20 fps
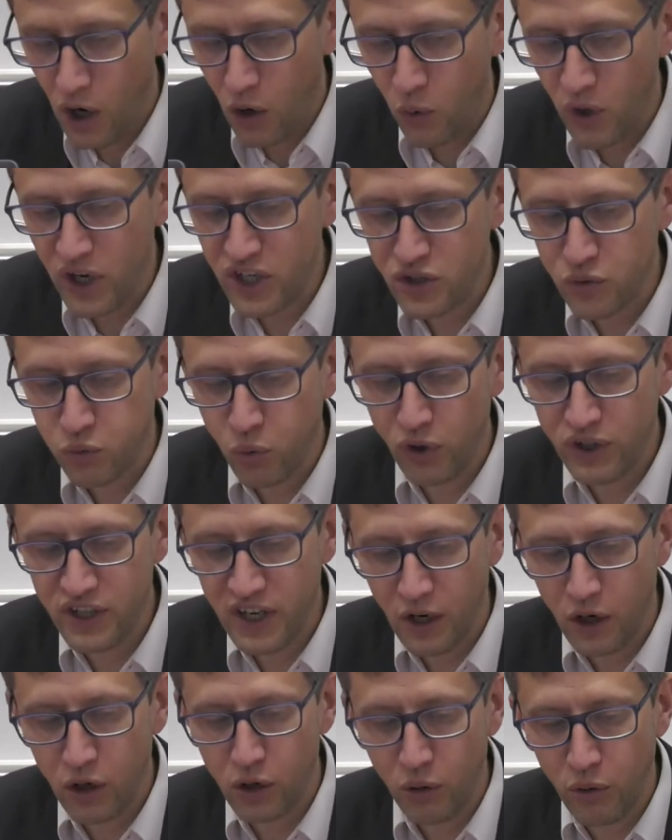which would
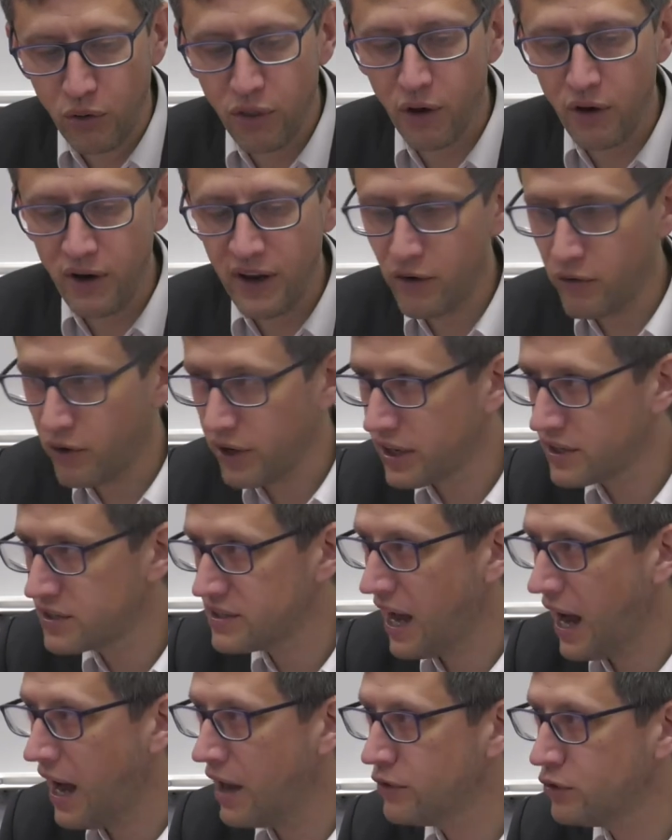include the
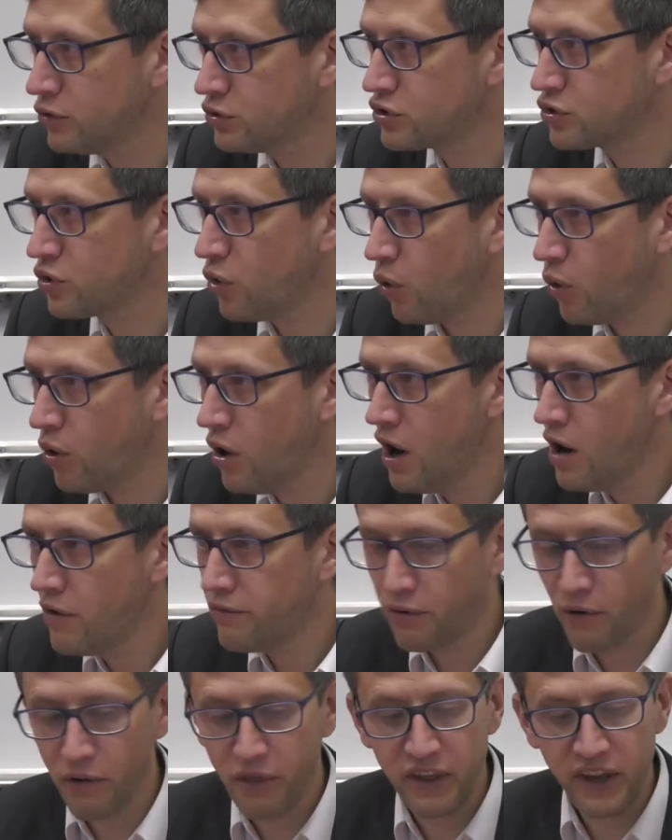lyrics and the score
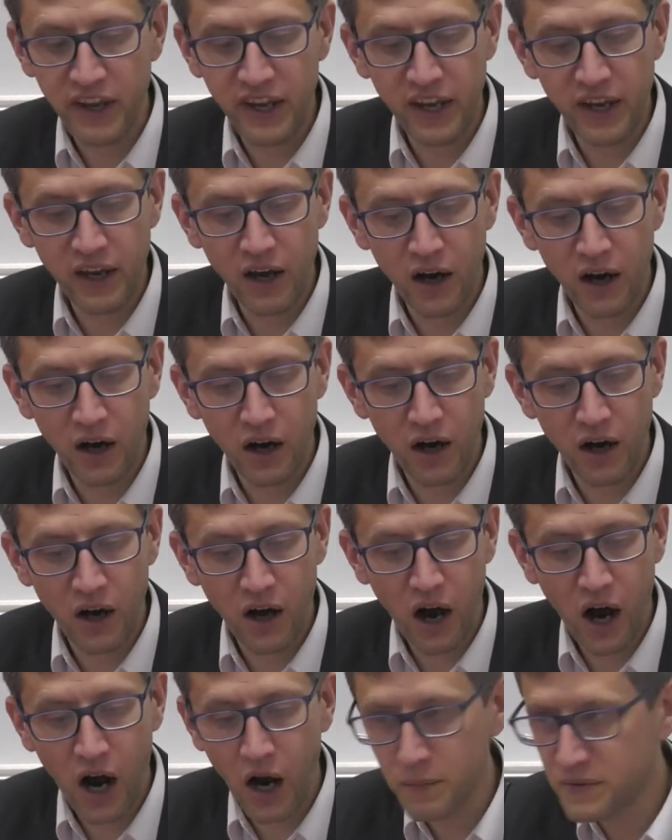for the
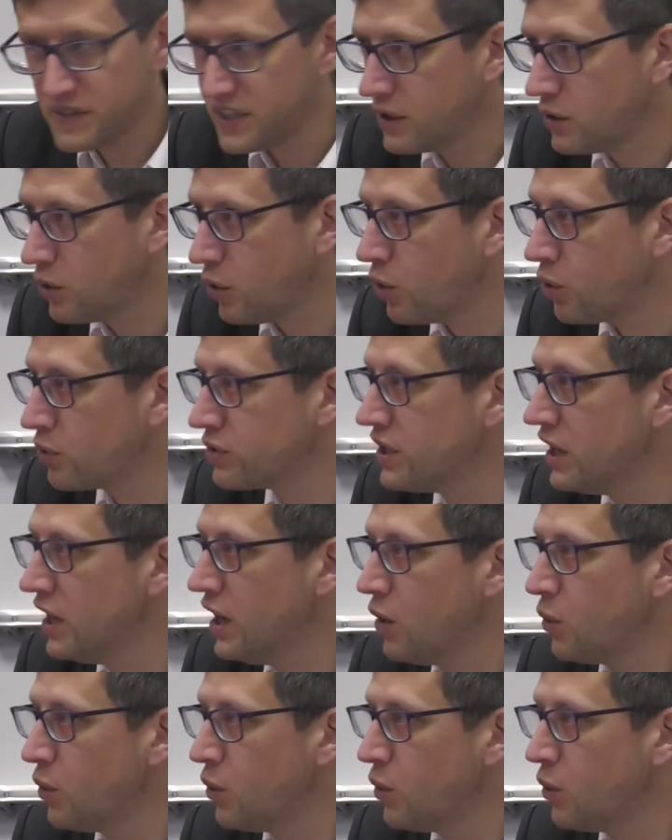harpsichord,